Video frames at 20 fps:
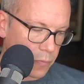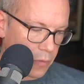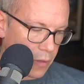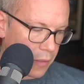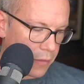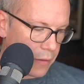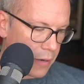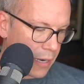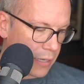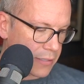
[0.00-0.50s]
The
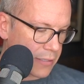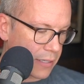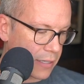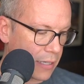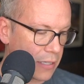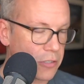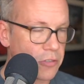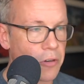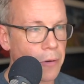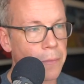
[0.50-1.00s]
next thing is
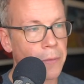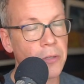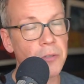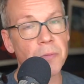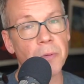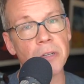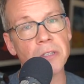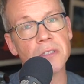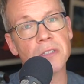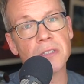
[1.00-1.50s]
dripping
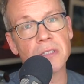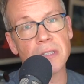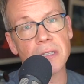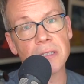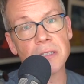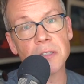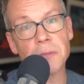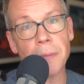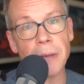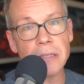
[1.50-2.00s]
springs is
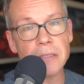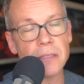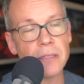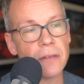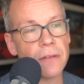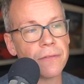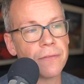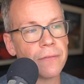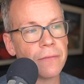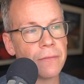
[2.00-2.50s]

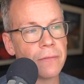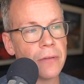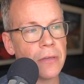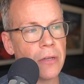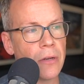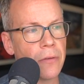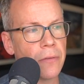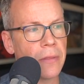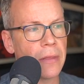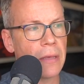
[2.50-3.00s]
expensive. You know
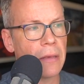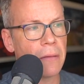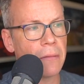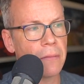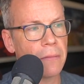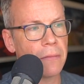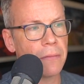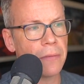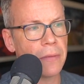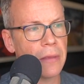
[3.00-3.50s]
the
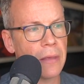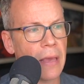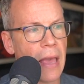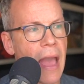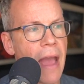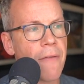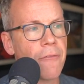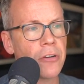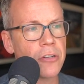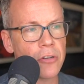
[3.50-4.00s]
the
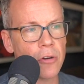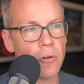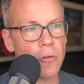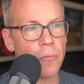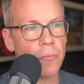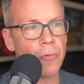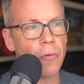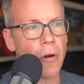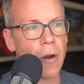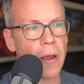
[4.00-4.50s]
average home
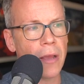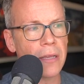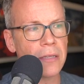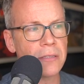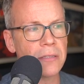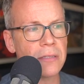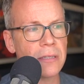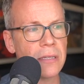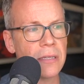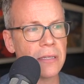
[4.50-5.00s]
price
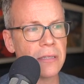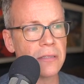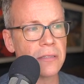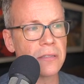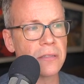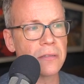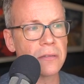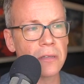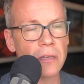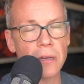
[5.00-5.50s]
is
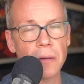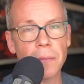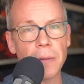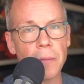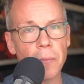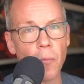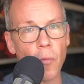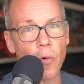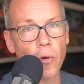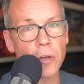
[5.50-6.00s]
going to be
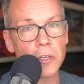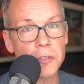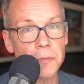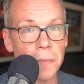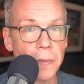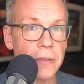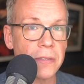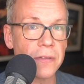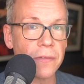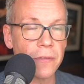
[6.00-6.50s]
more
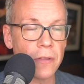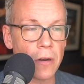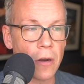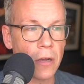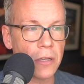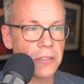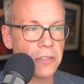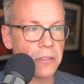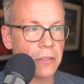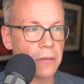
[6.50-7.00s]
expensive than
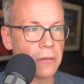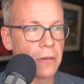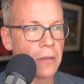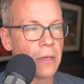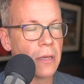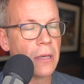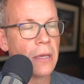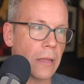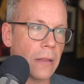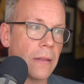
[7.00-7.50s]
Austin
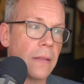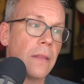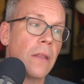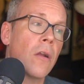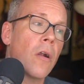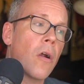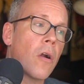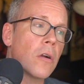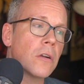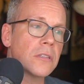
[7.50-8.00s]
there
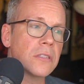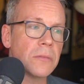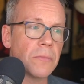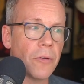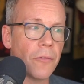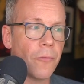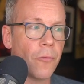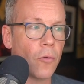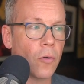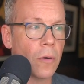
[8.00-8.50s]
are some
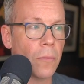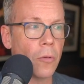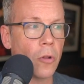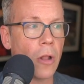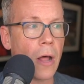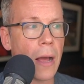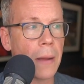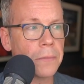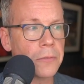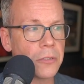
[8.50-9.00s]
affordable
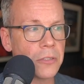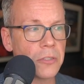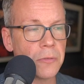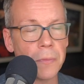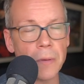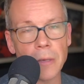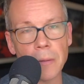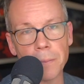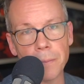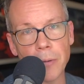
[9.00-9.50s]
options
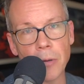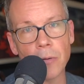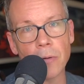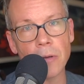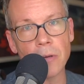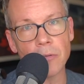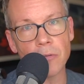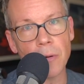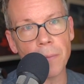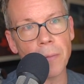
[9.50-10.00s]
being built in
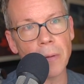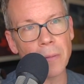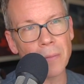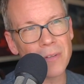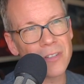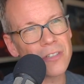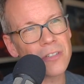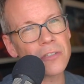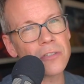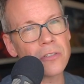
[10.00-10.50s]
dripping, but
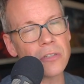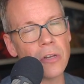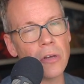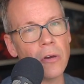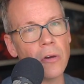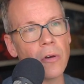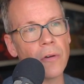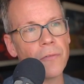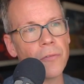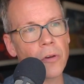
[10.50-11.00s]
just
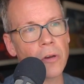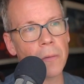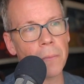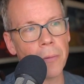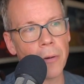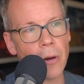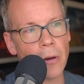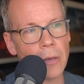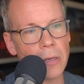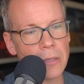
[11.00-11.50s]
know if you're
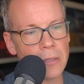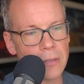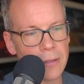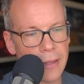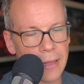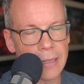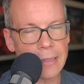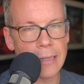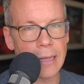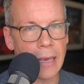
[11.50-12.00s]
comparing it to
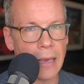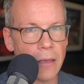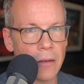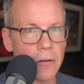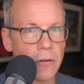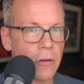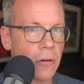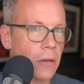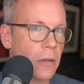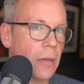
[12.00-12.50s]
like Leander,
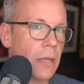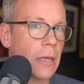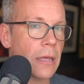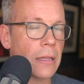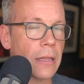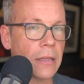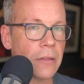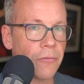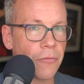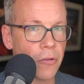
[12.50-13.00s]
you're going to get
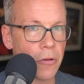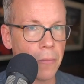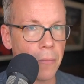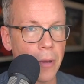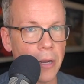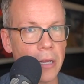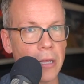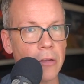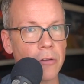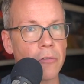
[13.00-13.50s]
less for your
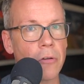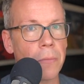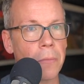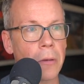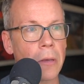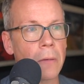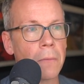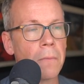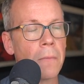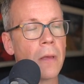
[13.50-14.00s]
money in
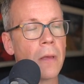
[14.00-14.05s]
dripping.